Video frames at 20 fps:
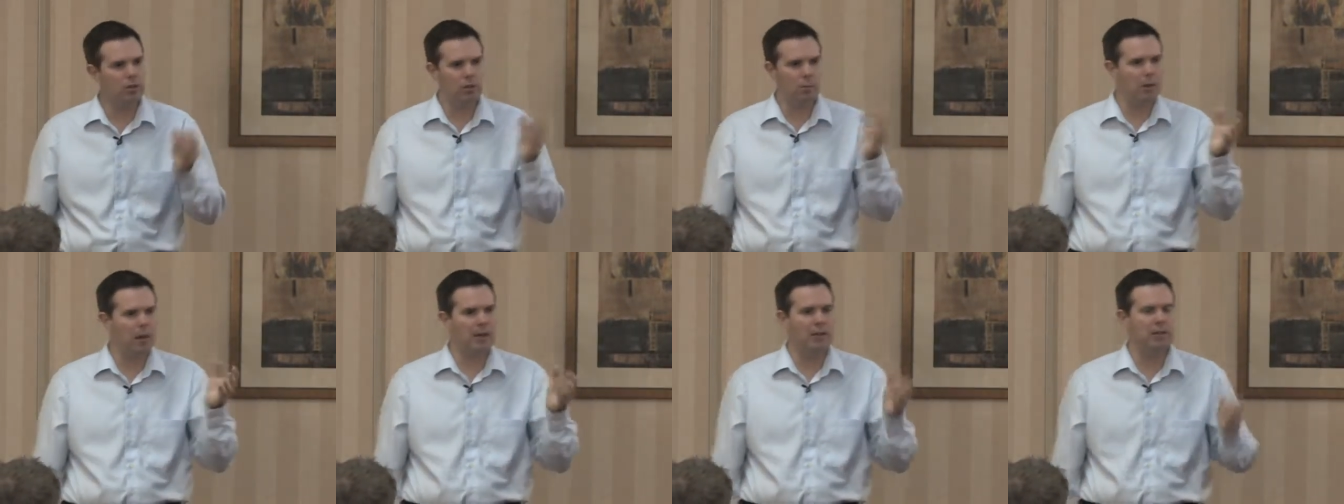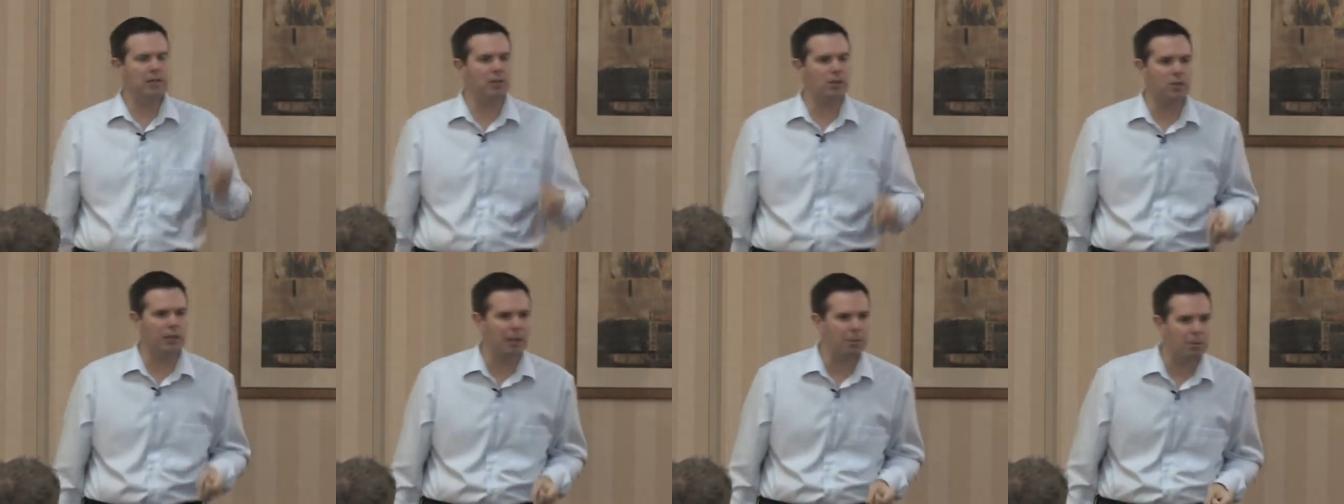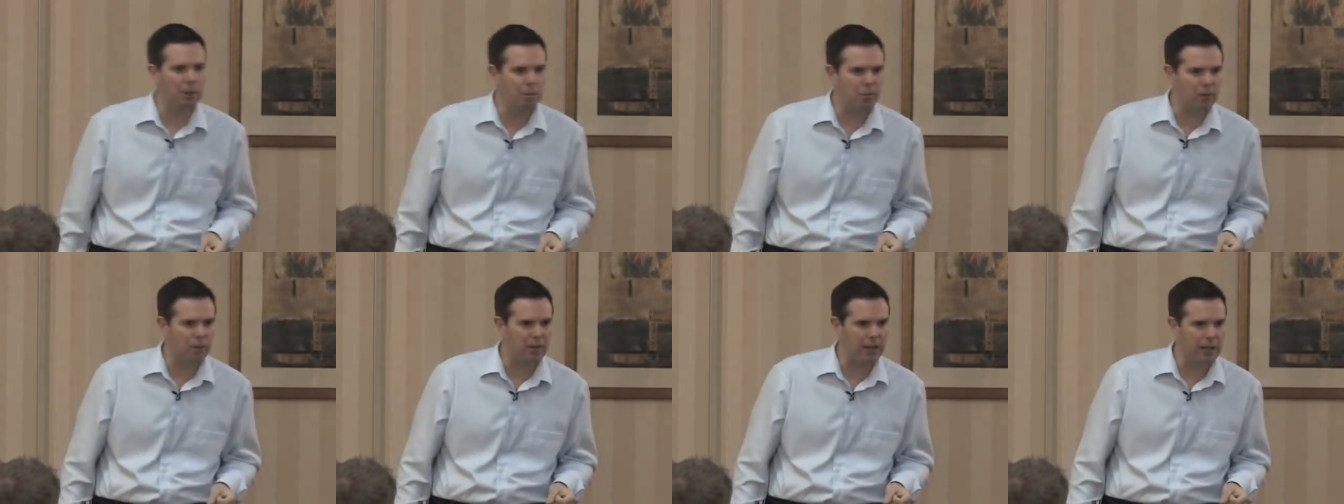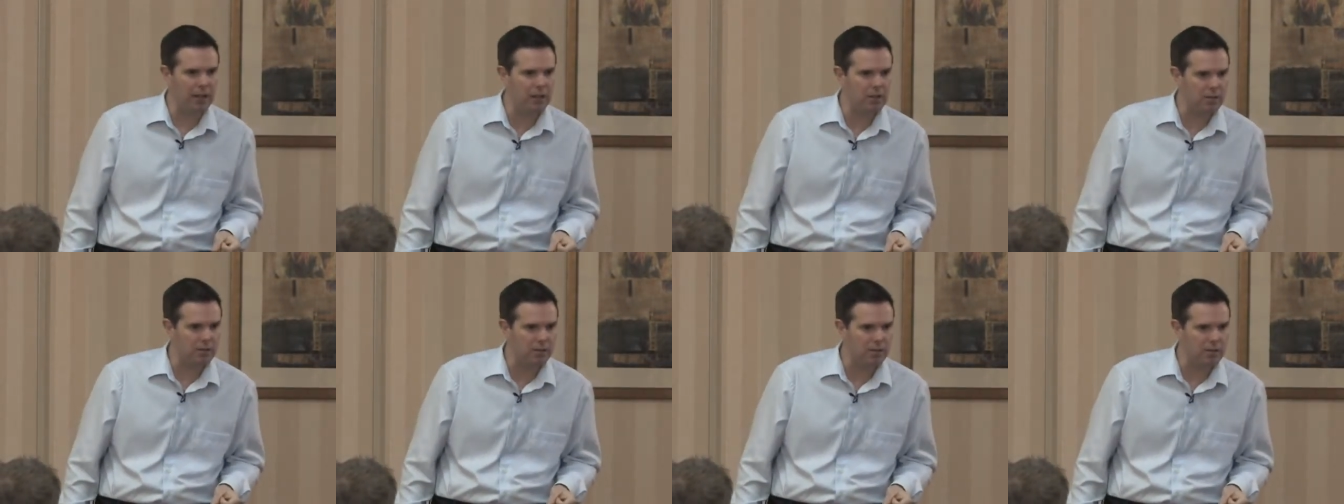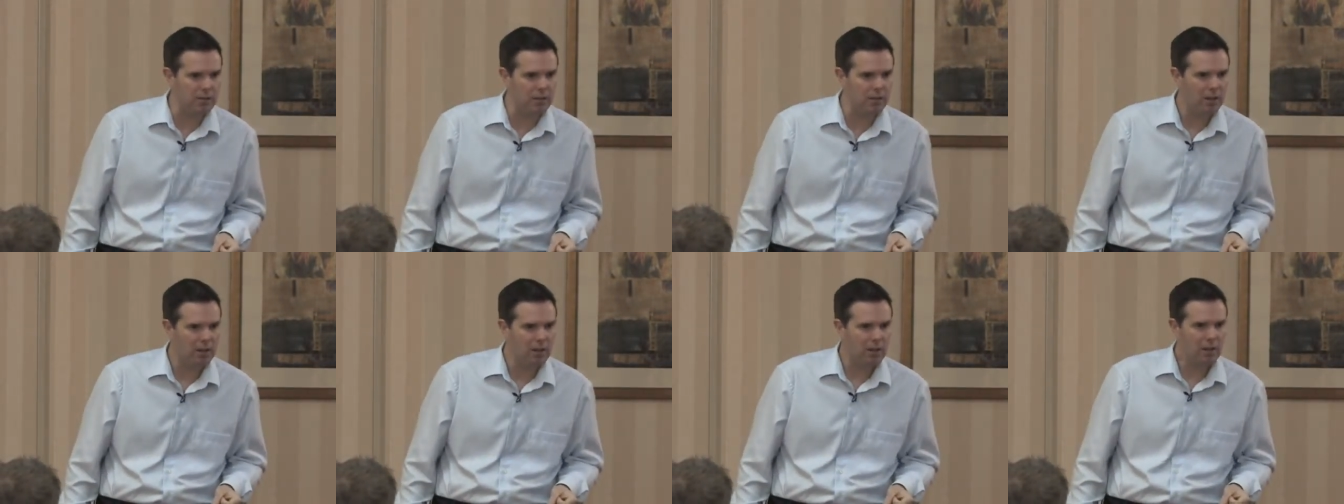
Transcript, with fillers: your mind still came up with answers.